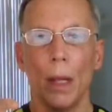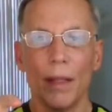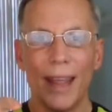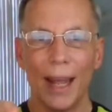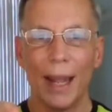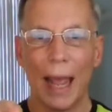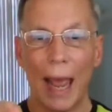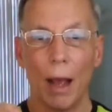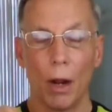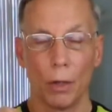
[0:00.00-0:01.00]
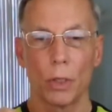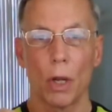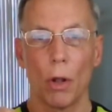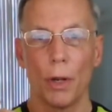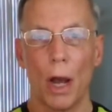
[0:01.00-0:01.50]
that is
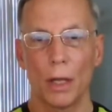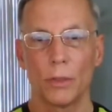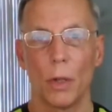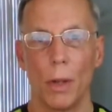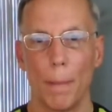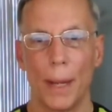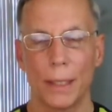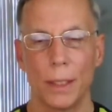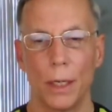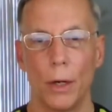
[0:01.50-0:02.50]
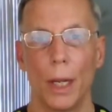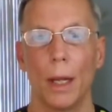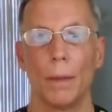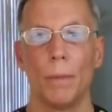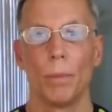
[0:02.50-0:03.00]
called
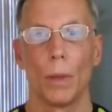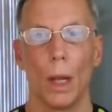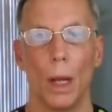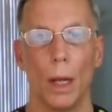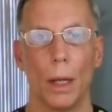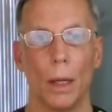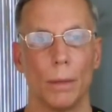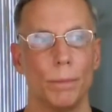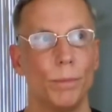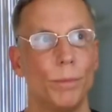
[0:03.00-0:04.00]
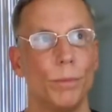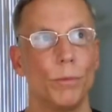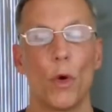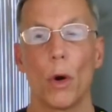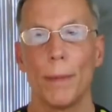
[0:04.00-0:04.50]
oxalobacter uh,
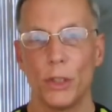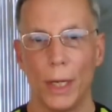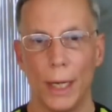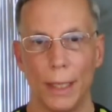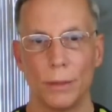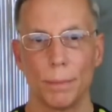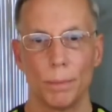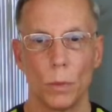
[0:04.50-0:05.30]
formigenes.